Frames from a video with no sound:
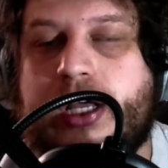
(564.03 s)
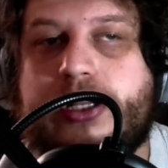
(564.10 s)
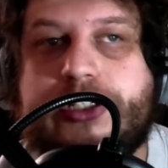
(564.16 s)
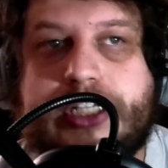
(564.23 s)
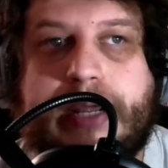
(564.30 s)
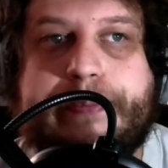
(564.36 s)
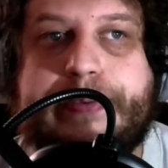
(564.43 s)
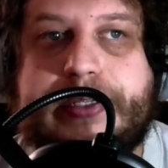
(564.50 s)

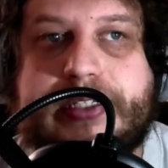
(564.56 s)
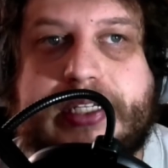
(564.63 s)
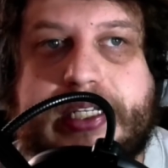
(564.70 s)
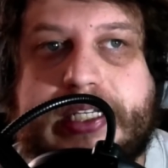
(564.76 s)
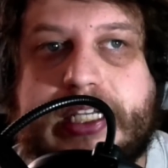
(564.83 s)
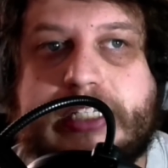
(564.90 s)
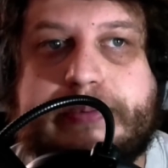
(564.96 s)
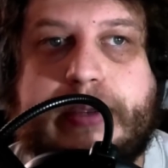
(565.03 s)
Champions
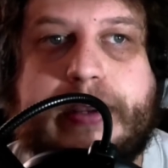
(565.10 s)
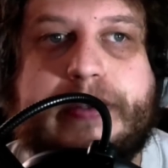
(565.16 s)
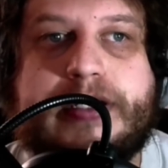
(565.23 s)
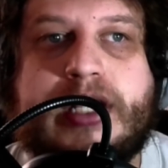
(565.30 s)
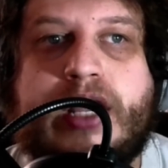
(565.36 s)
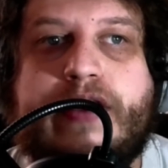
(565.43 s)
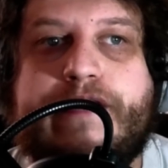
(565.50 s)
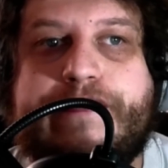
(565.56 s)
League experience,
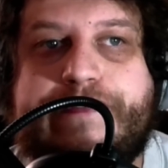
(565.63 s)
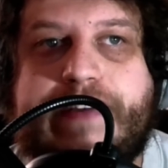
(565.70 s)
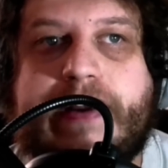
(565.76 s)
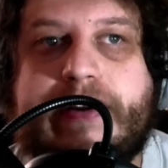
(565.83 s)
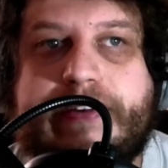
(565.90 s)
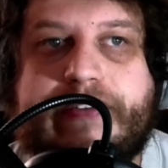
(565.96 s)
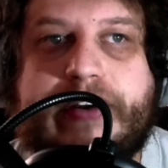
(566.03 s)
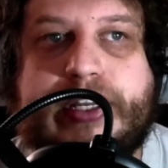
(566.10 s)

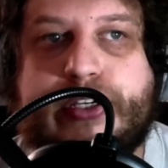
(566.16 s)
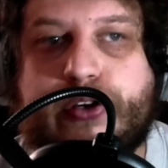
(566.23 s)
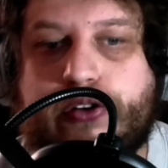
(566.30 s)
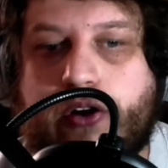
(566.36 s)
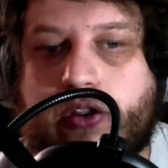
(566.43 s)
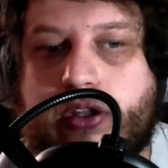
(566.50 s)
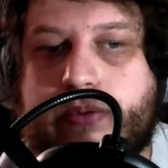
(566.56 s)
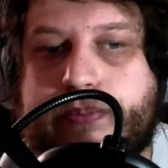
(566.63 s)
very good
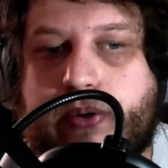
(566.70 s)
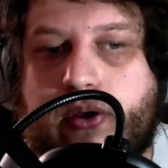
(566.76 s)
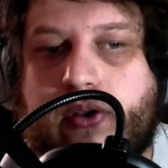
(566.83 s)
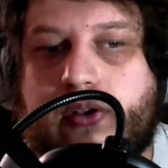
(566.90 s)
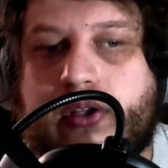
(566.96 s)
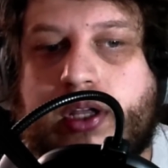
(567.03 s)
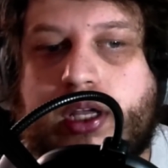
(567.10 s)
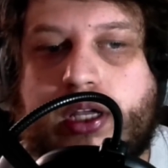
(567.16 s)
on the
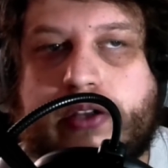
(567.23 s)
ball,